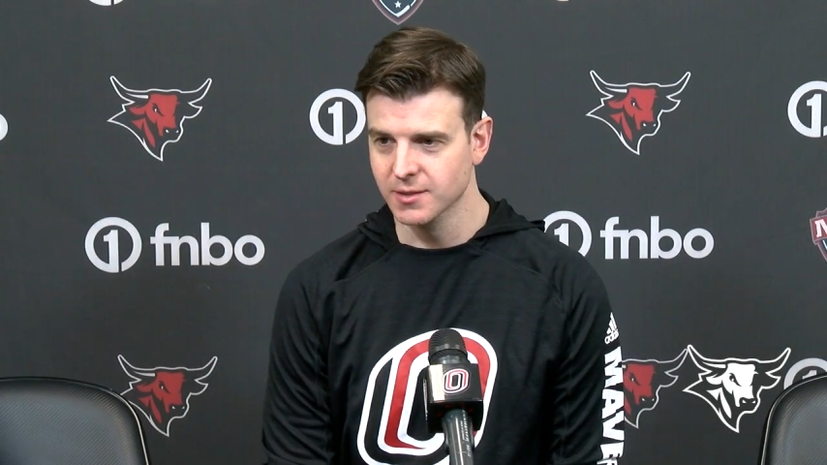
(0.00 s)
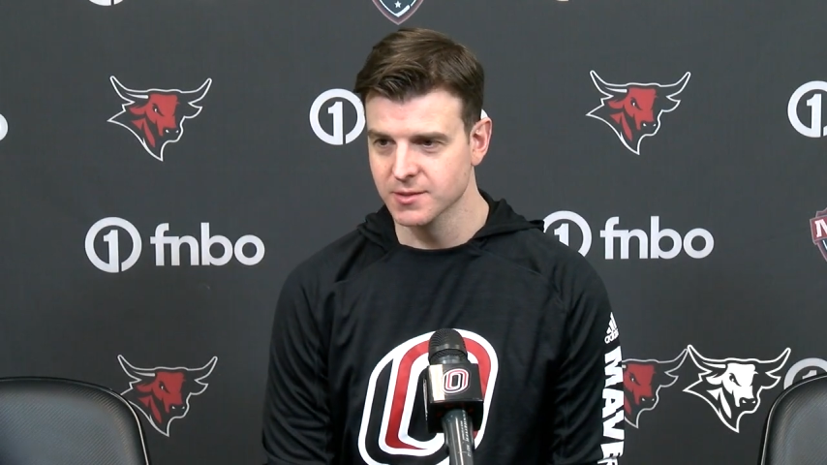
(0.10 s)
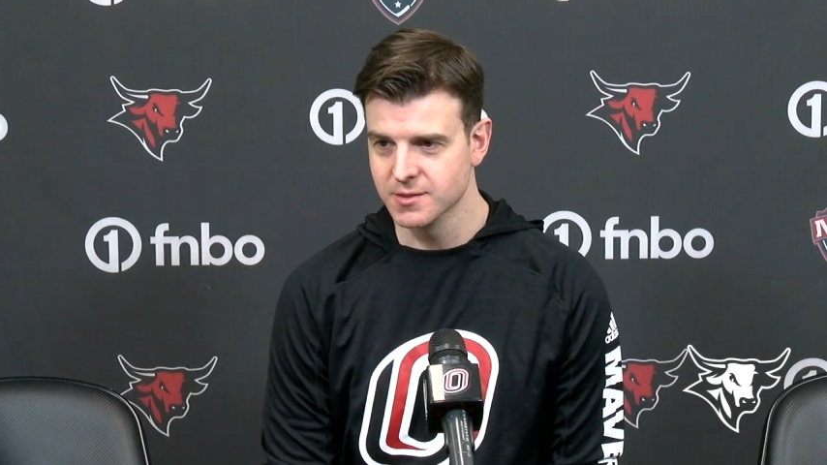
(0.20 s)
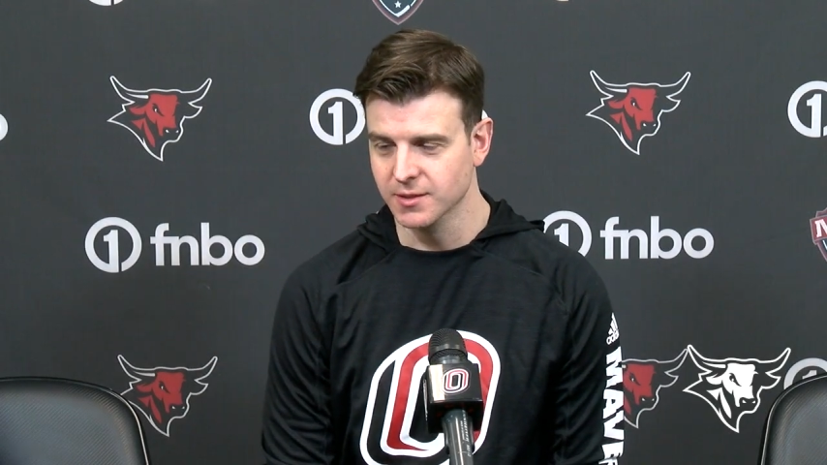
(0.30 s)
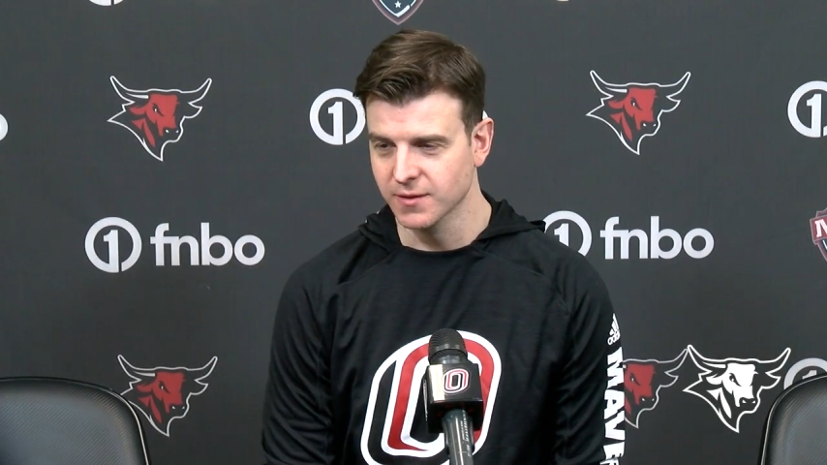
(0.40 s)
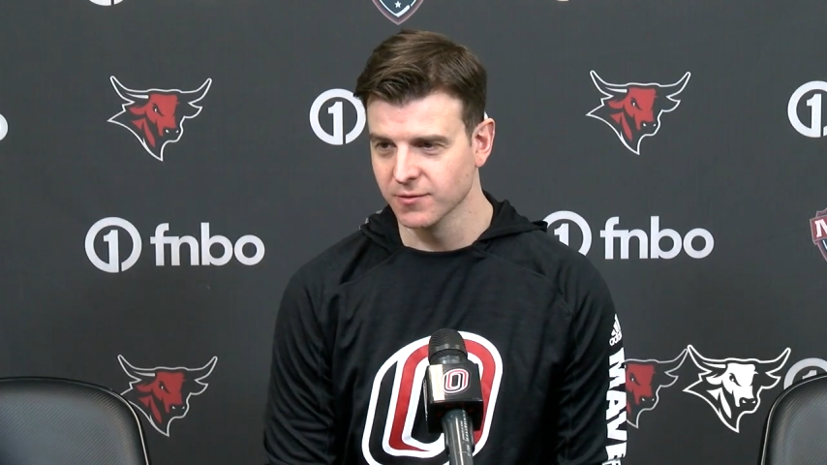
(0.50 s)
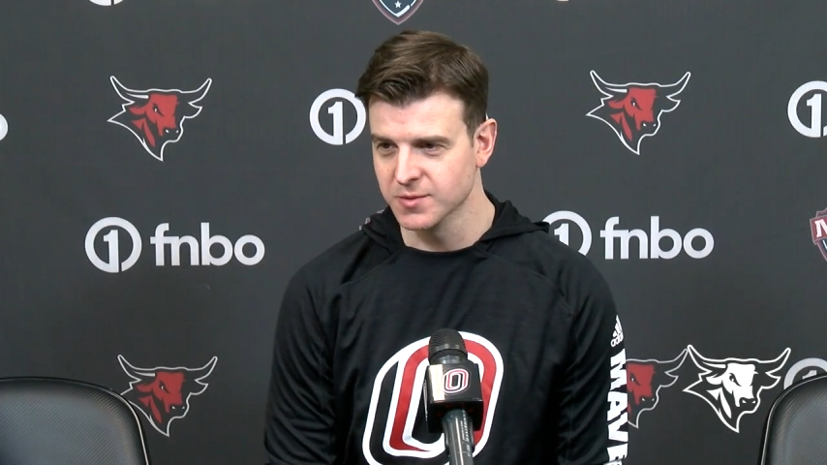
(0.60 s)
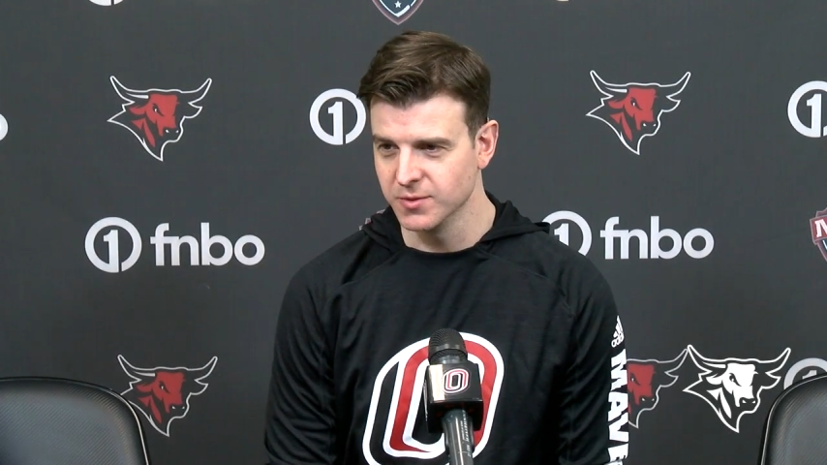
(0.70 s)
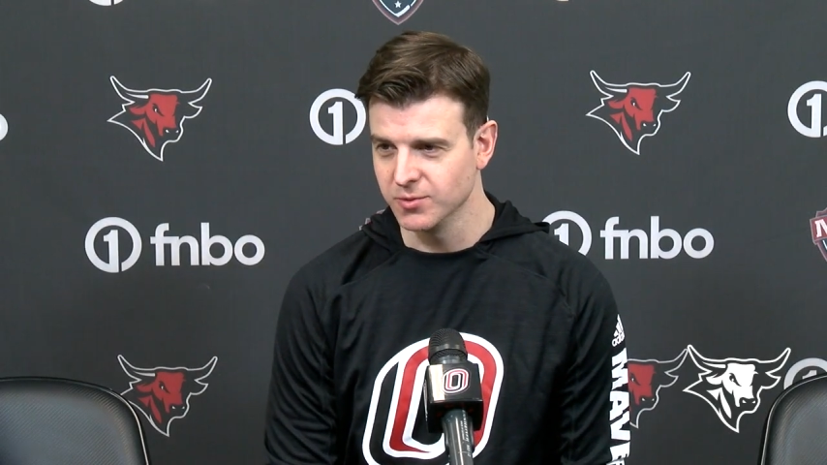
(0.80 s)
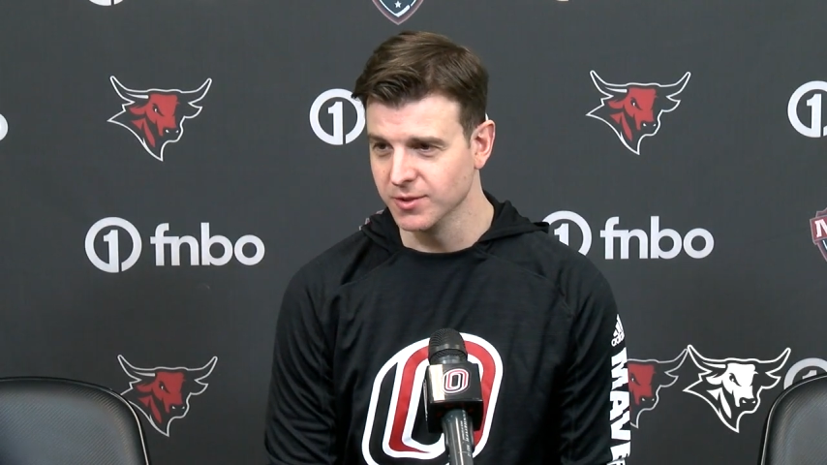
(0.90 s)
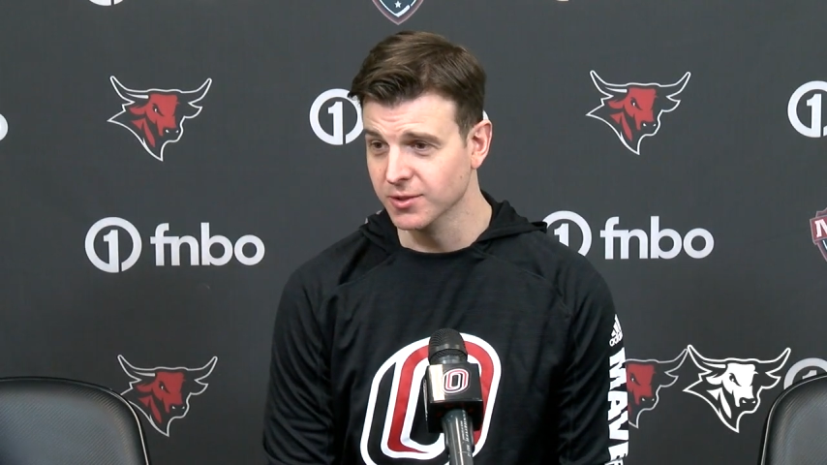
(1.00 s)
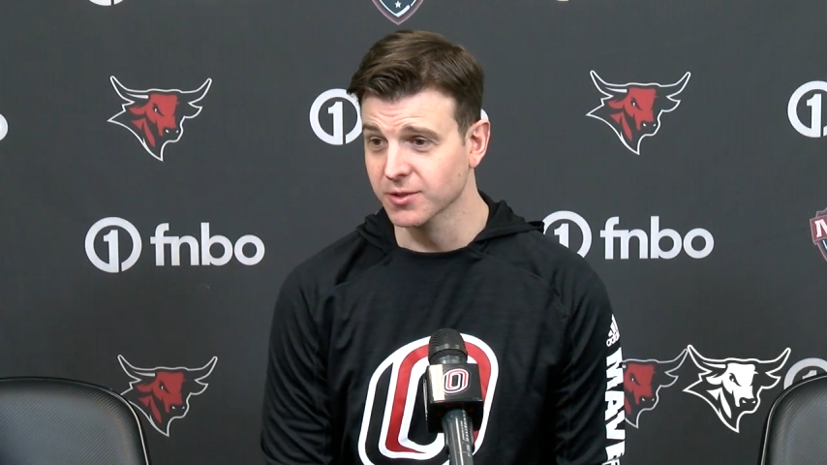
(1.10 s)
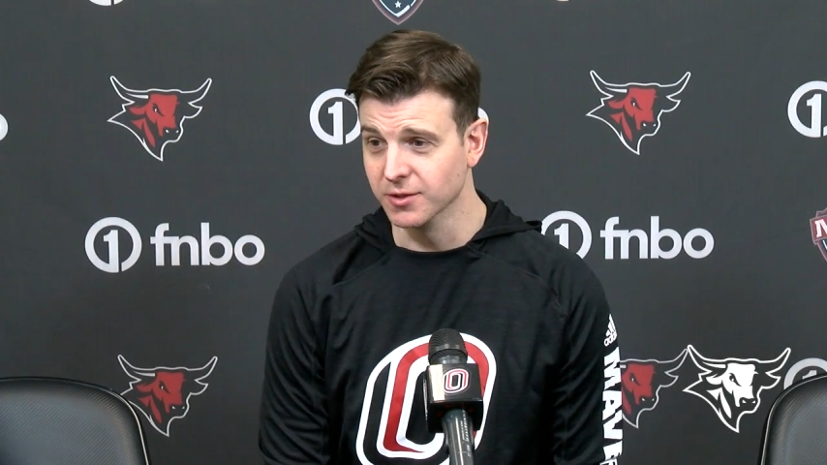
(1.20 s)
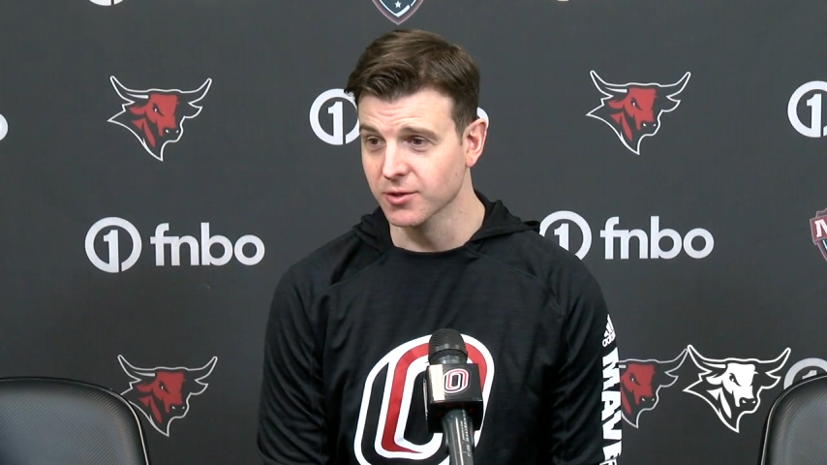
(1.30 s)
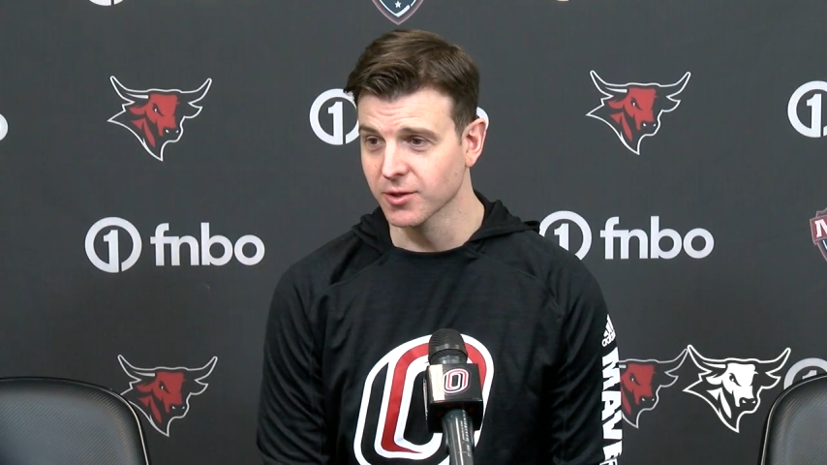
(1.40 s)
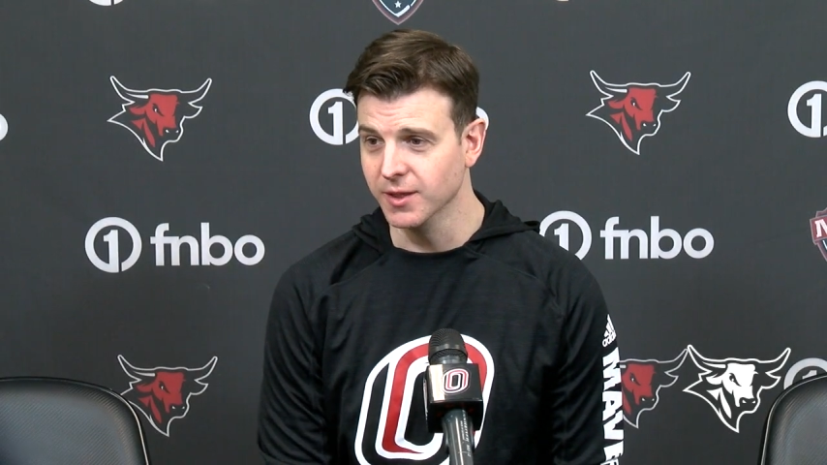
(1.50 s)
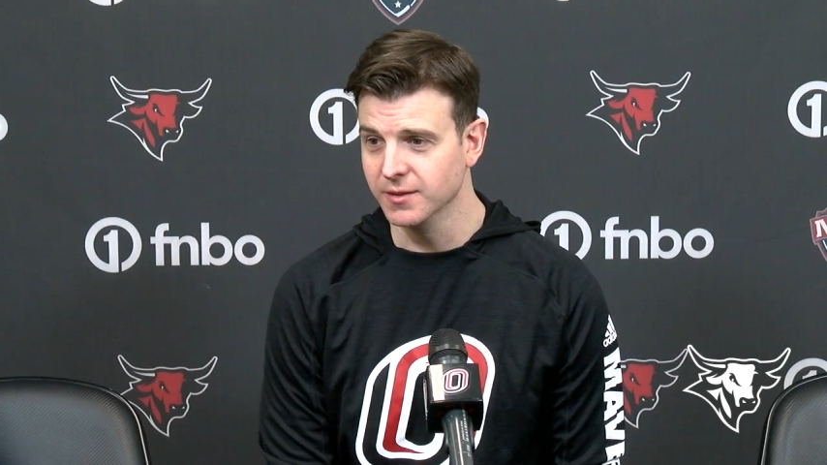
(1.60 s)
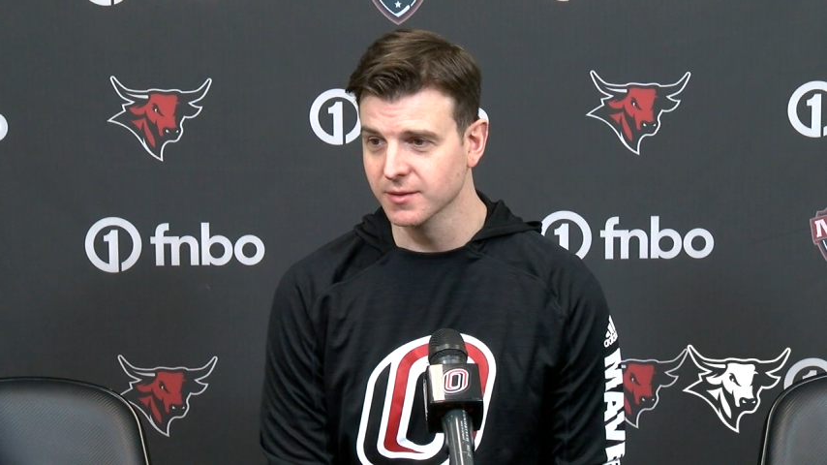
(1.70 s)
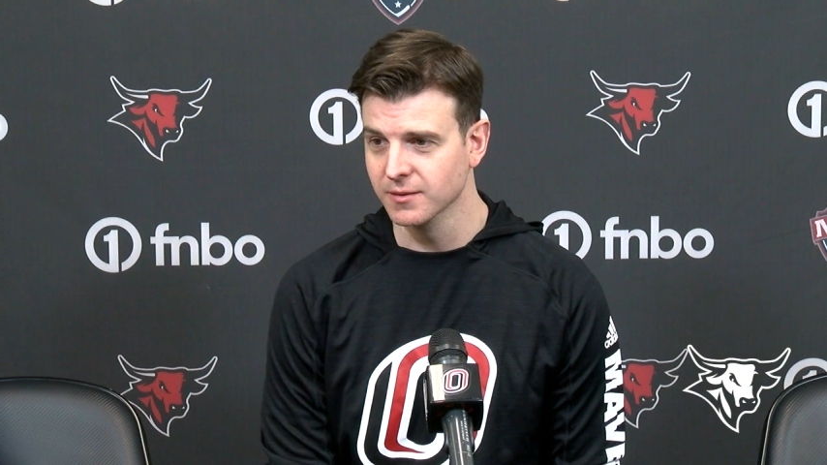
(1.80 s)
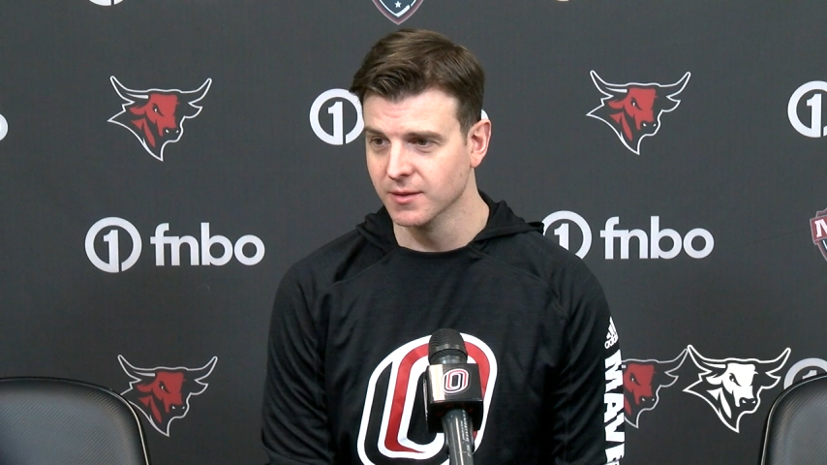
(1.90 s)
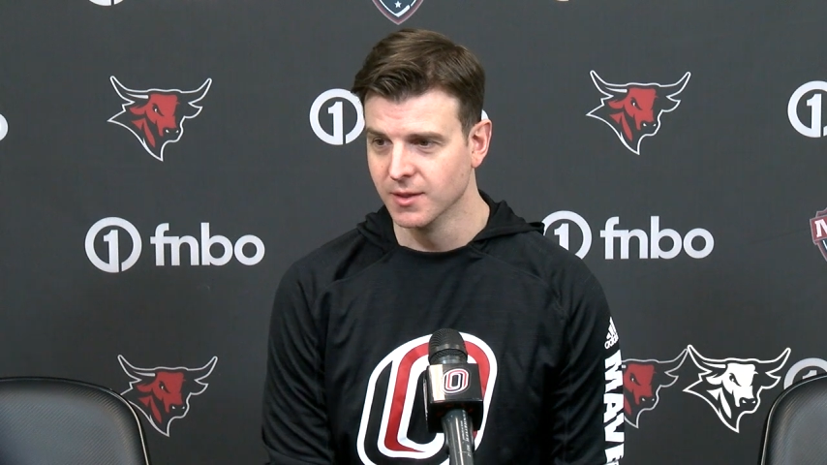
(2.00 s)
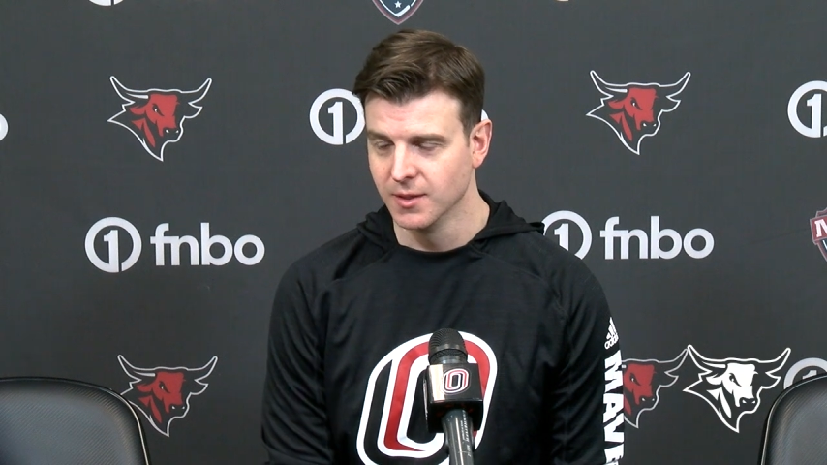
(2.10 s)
just the difference between good and great and